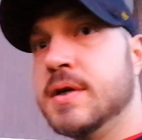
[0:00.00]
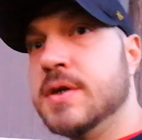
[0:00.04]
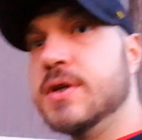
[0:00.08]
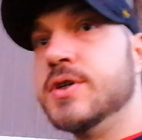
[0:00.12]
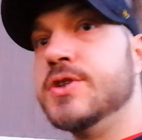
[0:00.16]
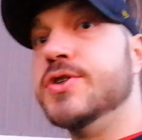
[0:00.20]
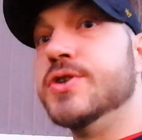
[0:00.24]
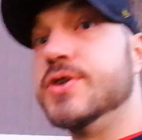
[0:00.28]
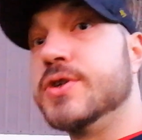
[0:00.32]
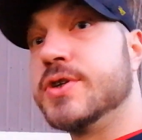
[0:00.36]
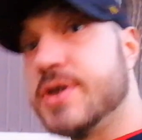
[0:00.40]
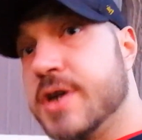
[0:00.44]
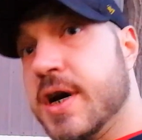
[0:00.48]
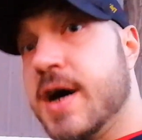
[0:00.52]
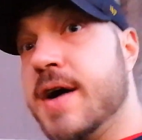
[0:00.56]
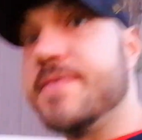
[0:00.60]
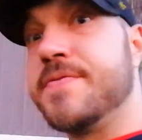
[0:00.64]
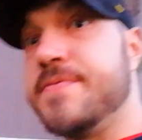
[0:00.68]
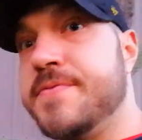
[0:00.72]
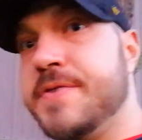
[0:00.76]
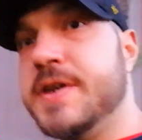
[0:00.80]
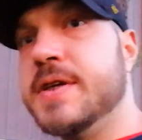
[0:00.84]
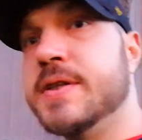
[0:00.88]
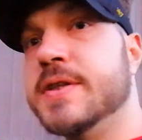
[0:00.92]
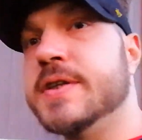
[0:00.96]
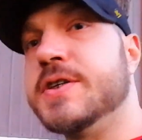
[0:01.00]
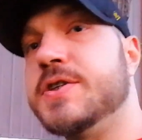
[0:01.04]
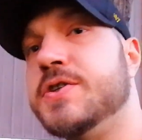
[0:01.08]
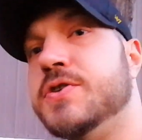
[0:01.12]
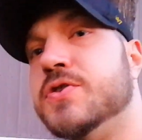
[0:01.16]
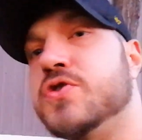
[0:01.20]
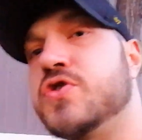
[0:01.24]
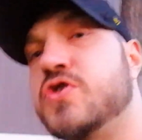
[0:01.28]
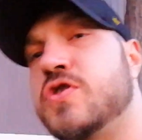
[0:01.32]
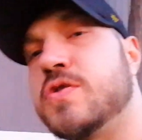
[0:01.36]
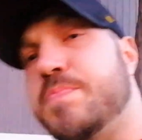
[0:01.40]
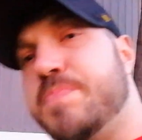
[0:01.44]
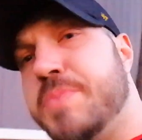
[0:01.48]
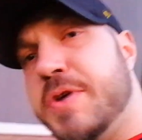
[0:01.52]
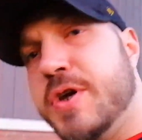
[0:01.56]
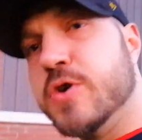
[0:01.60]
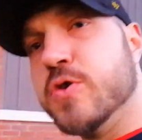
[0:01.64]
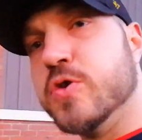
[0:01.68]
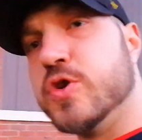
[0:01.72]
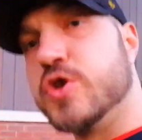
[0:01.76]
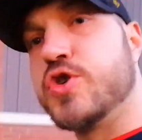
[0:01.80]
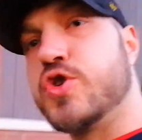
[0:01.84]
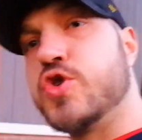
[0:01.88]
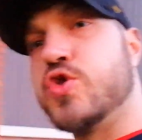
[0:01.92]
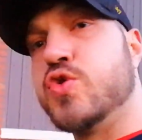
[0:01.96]
your gut feeling, your
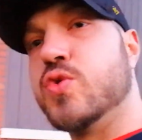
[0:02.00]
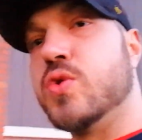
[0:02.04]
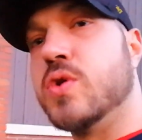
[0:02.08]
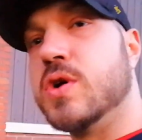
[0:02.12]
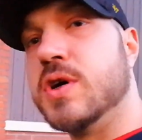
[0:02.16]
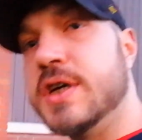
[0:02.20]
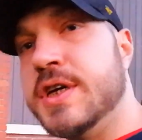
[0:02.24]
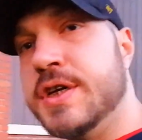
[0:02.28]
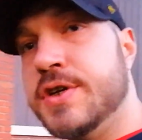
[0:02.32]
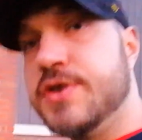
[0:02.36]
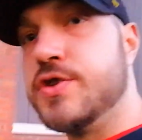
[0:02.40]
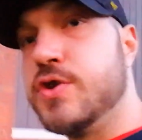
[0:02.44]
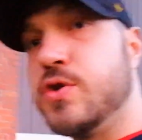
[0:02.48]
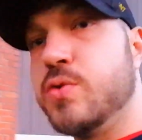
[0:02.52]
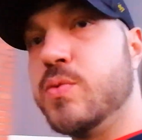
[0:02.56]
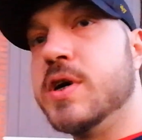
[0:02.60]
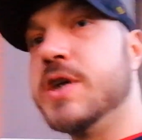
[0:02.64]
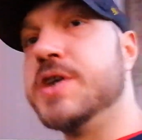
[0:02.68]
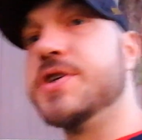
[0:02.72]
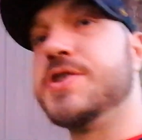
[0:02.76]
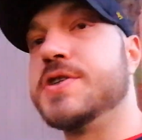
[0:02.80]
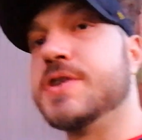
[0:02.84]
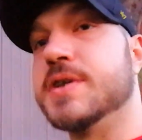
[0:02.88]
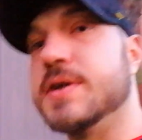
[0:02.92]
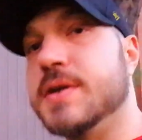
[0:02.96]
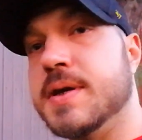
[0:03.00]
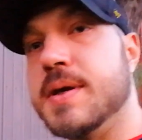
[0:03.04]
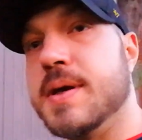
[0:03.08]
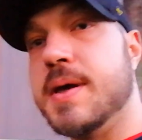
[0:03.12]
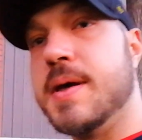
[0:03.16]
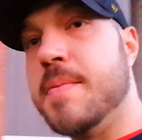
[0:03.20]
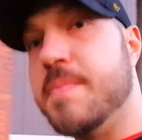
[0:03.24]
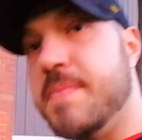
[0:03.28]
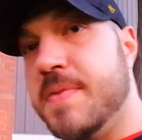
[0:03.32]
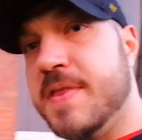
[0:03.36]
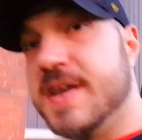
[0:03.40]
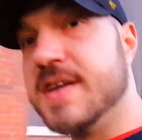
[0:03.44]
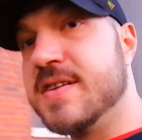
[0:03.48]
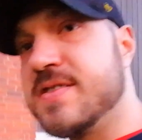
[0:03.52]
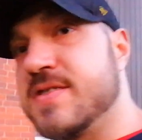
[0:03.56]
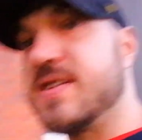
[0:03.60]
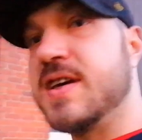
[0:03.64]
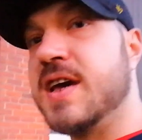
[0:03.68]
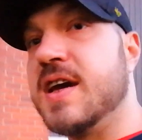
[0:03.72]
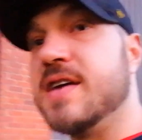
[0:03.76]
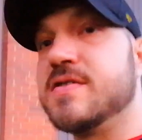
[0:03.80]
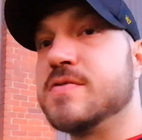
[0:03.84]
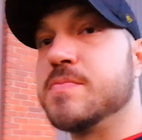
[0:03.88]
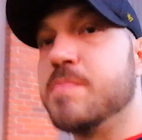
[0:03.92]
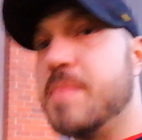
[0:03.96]
spiritual intuition, in this
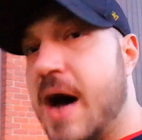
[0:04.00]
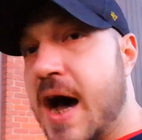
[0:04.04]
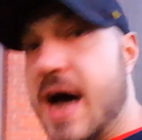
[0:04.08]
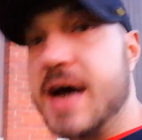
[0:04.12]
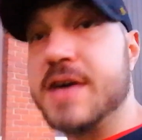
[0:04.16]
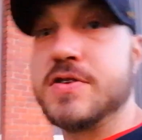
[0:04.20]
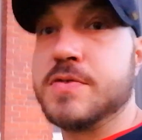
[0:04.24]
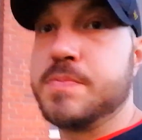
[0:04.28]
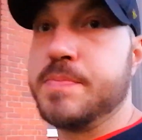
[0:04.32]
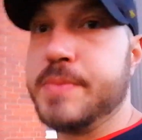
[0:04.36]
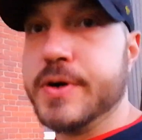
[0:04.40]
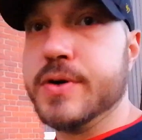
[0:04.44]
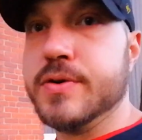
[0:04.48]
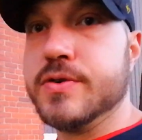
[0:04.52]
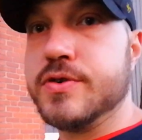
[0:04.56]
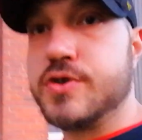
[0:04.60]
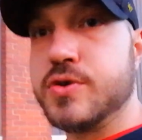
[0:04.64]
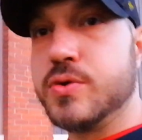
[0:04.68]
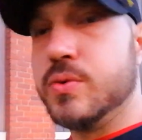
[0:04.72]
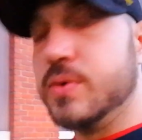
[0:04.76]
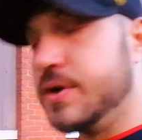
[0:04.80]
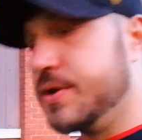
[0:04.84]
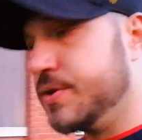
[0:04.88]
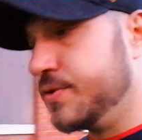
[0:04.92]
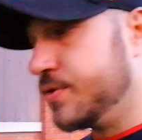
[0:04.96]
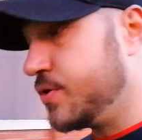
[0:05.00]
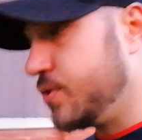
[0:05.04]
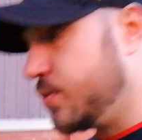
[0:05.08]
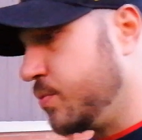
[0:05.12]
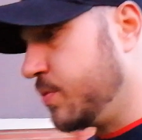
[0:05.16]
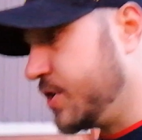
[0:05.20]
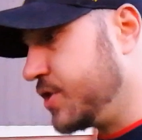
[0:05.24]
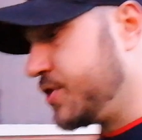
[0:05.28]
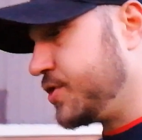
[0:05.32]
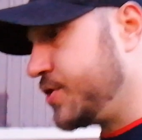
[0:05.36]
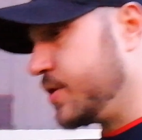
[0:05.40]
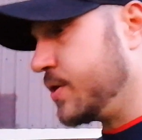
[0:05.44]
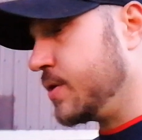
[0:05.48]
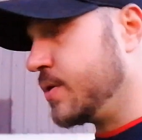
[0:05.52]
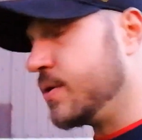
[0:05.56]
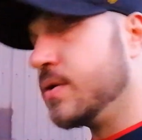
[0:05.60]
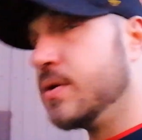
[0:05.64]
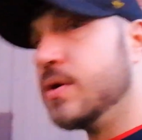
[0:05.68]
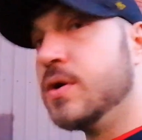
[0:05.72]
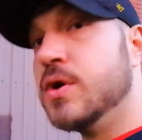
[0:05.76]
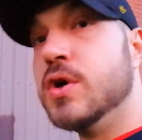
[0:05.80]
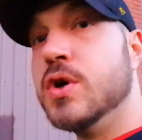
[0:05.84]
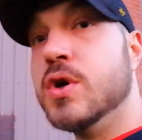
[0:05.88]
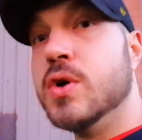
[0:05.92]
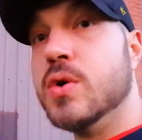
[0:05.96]
case my spiritual intuition,
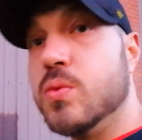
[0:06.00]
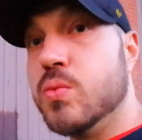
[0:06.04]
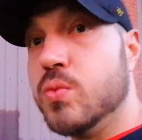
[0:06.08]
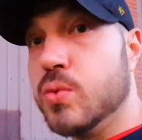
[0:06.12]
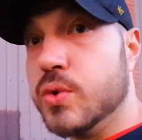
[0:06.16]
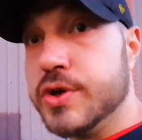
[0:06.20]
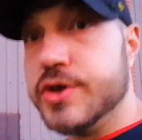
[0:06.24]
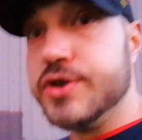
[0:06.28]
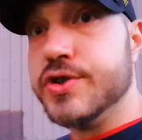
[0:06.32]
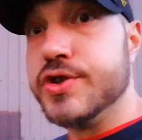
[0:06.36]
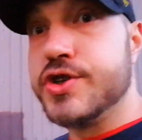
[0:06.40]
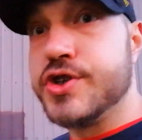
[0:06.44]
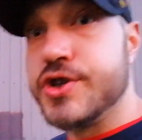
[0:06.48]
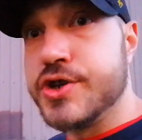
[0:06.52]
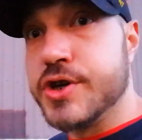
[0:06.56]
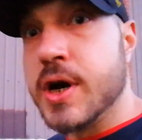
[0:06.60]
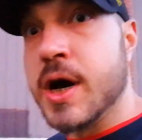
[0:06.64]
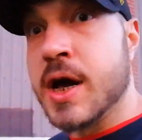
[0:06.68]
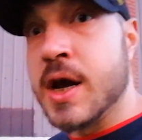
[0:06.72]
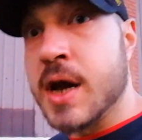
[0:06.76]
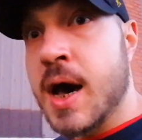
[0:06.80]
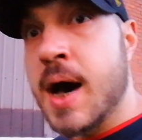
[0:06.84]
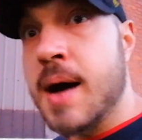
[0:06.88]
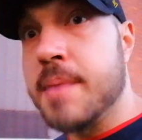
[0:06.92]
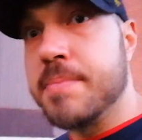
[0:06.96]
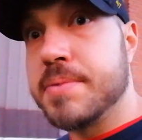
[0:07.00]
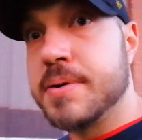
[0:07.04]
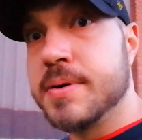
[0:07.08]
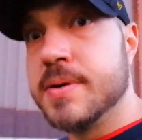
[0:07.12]
wouldn't shut up.